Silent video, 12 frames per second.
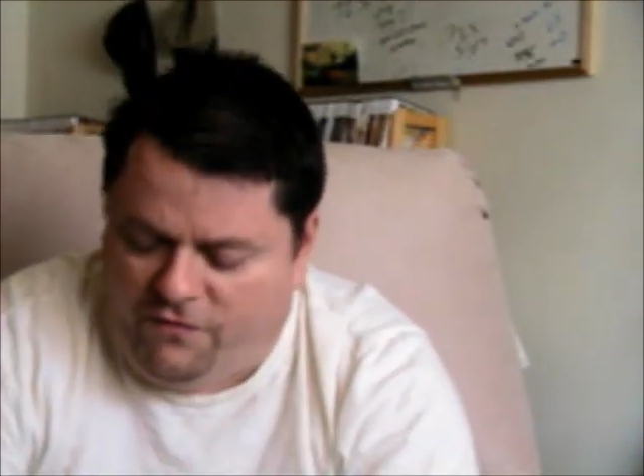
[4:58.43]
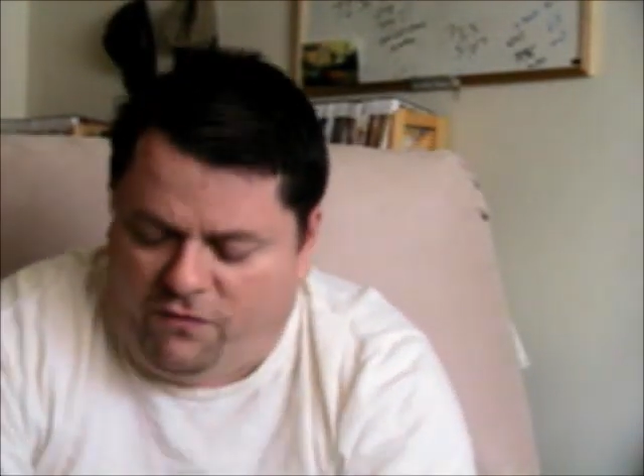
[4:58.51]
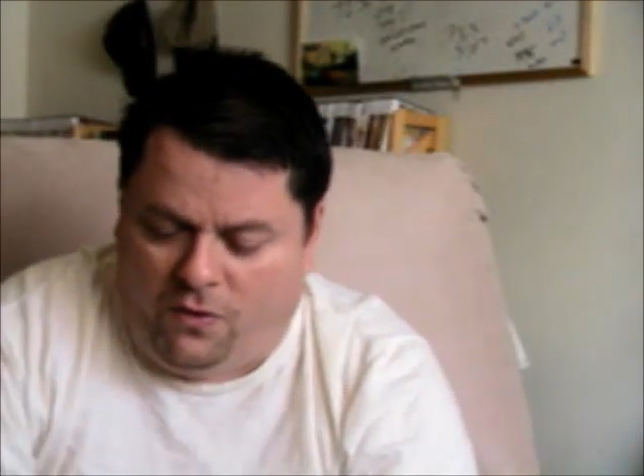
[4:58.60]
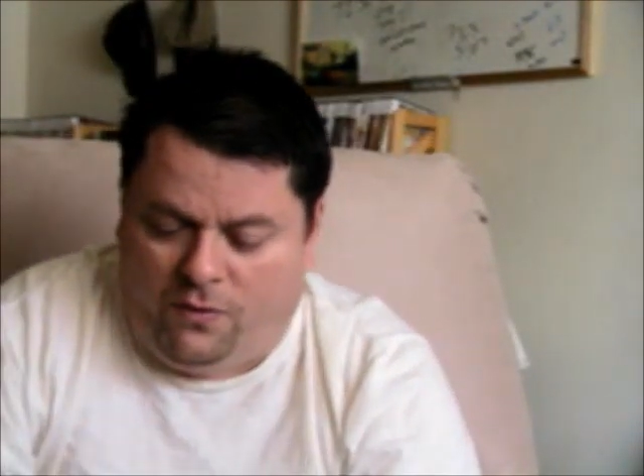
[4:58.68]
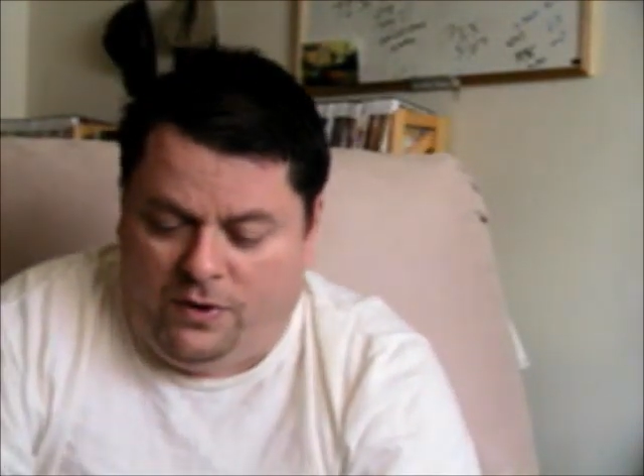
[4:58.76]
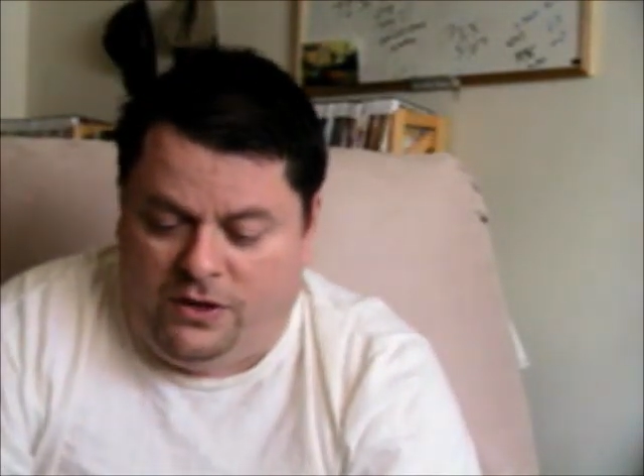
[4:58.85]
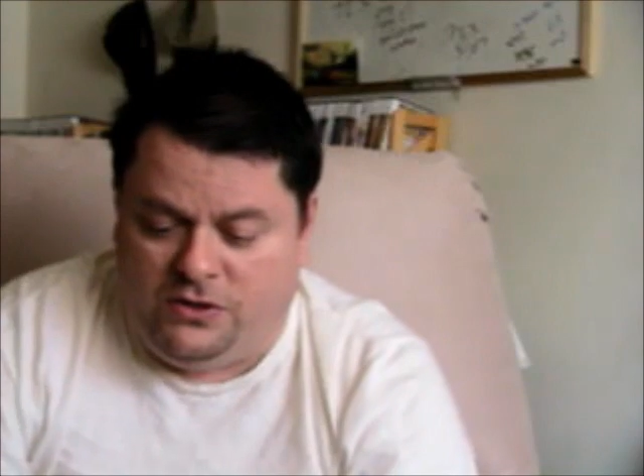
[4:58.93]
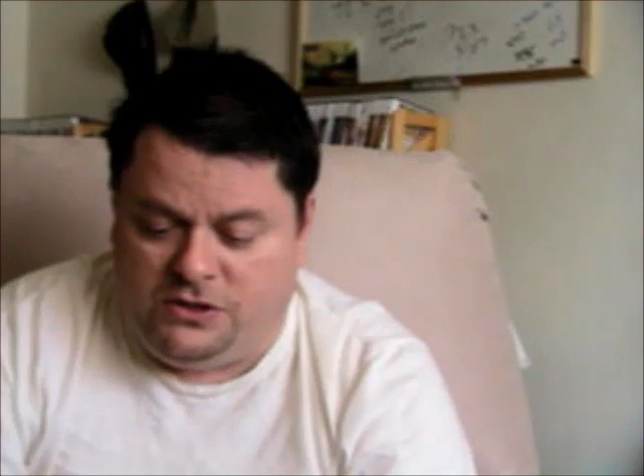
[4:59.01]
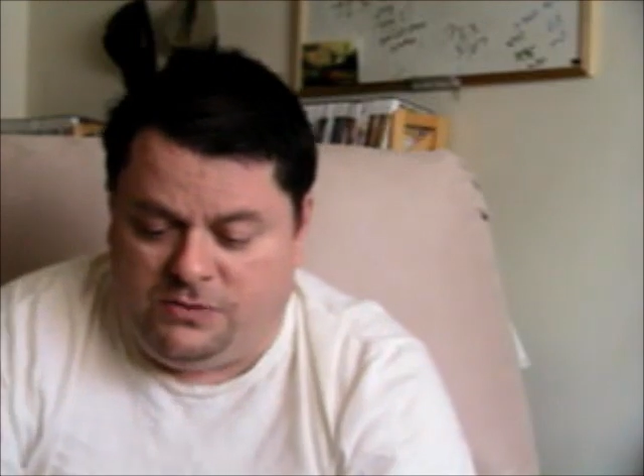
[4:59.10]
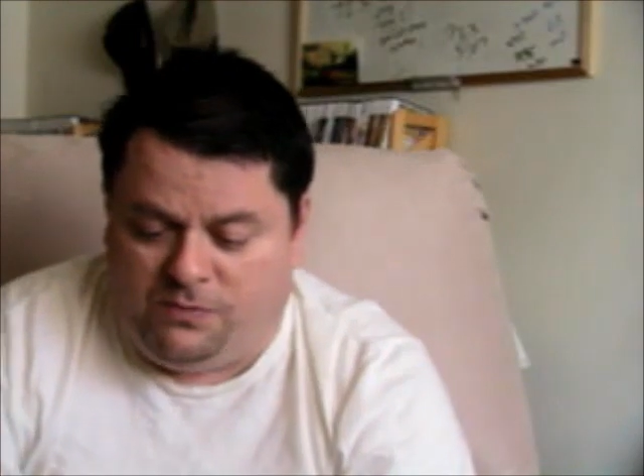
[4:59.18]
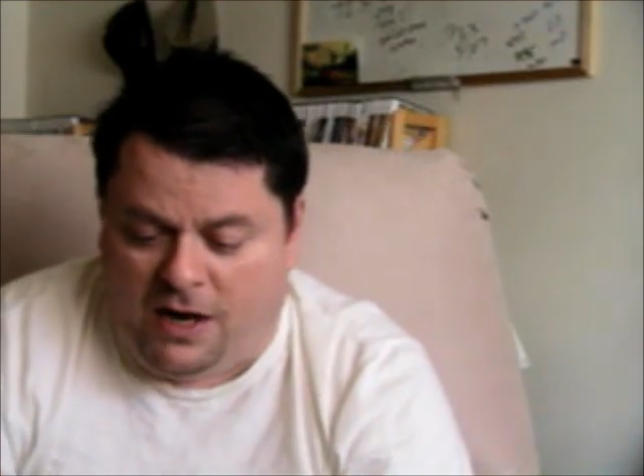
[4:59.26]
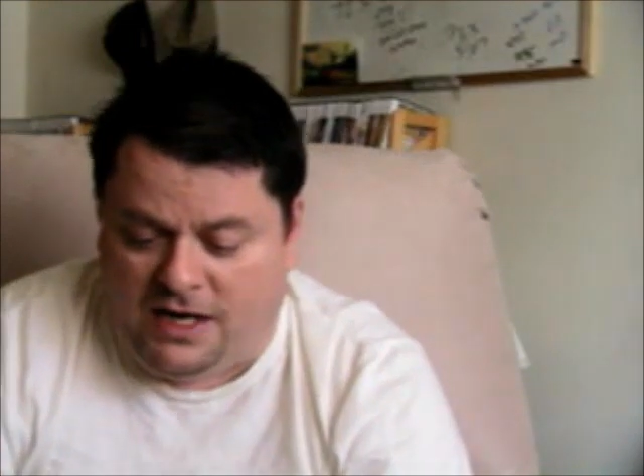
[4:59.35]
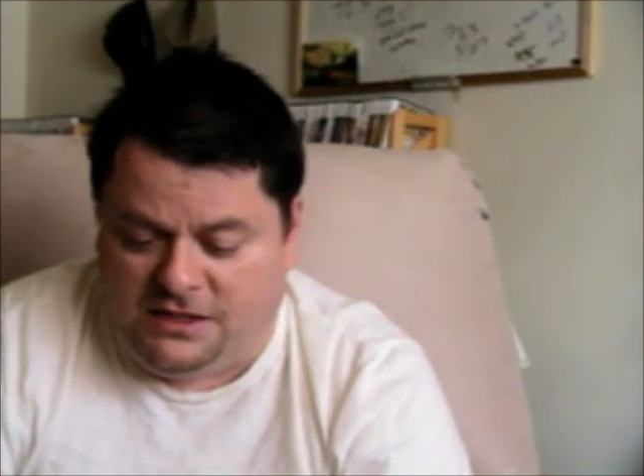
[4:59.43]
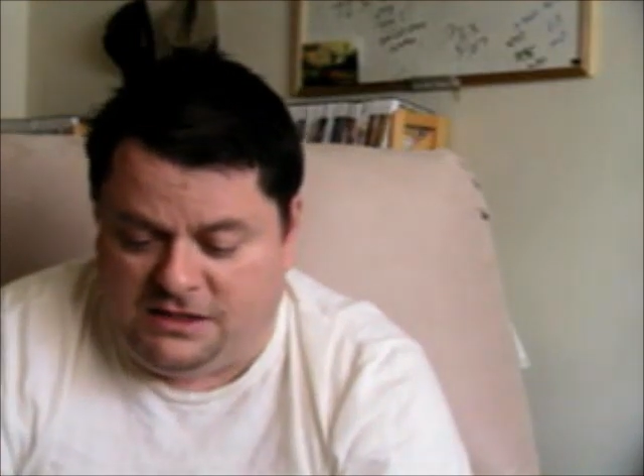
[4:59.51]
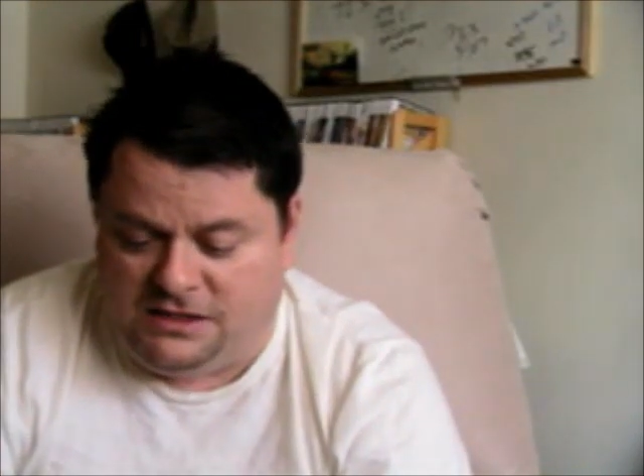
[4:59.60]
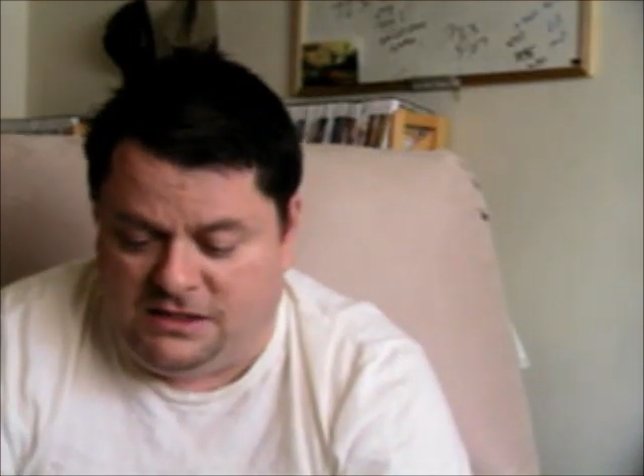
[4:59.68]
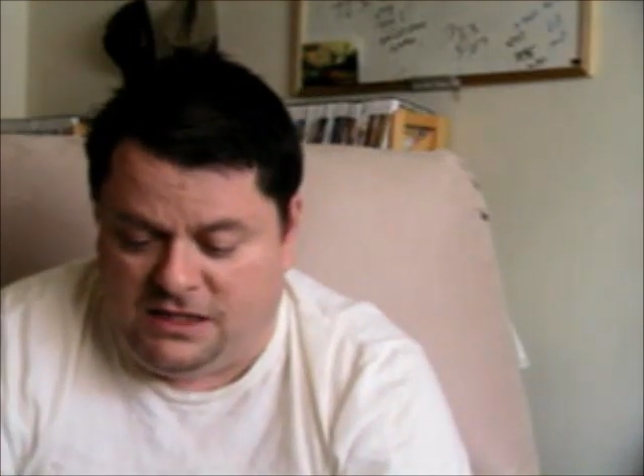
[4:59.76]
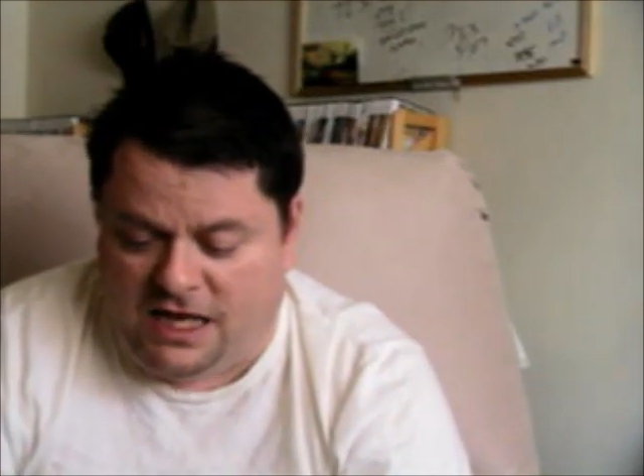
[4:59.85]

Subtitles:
For a reduced price,